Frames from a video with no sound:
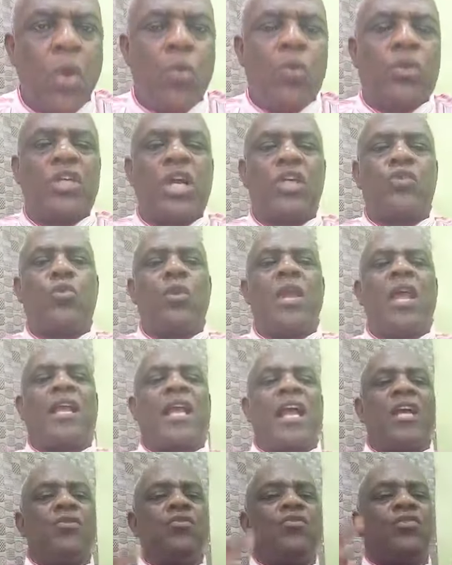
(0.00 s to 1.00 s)
With your two legs,
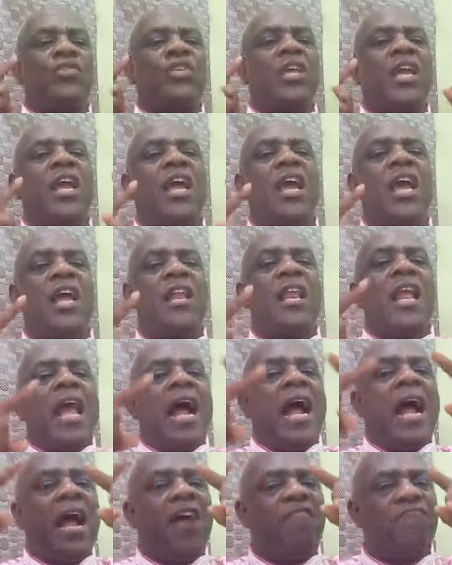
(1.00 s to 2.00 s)
can you say,
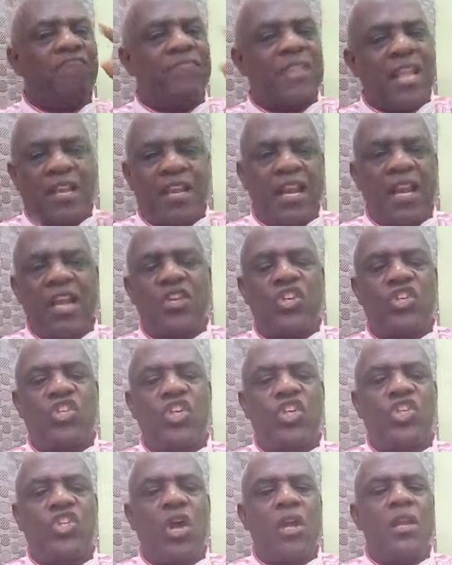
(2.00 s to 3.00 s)
I have taken a
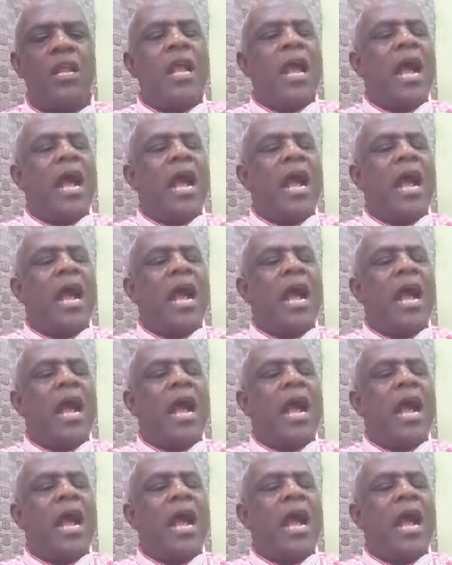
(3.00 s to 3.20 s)
decision.